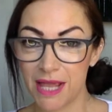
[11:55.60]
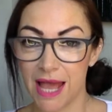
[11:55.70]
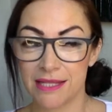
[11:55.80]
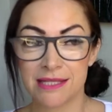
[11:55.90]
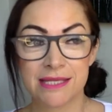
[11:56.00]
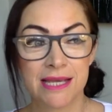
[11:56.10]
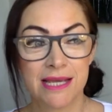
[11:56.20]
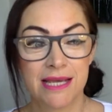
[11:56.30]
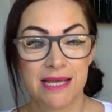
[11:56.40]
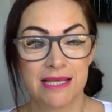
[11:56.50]
and
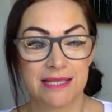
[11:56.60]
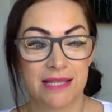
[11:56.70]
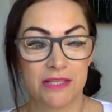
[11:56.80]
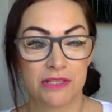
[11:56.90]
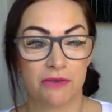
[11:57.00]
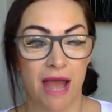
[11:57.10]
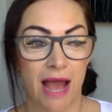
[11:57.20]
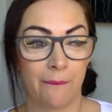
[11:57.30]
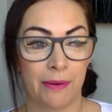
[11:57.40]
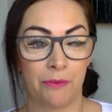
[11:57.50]
Sanskrit,
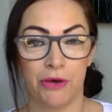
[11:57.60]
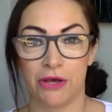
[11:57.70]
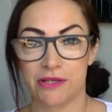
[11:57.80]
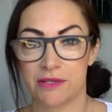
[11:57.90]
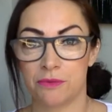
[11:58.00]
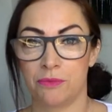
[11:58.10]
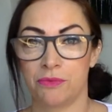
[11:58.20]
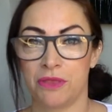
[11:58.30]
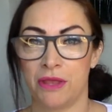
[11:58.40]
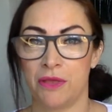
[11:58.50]
how it works,
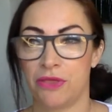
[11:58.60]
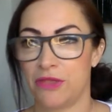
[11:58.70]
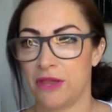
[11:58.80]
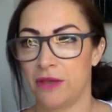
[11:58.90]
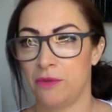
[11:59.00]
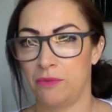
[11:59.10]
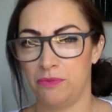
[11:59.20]
the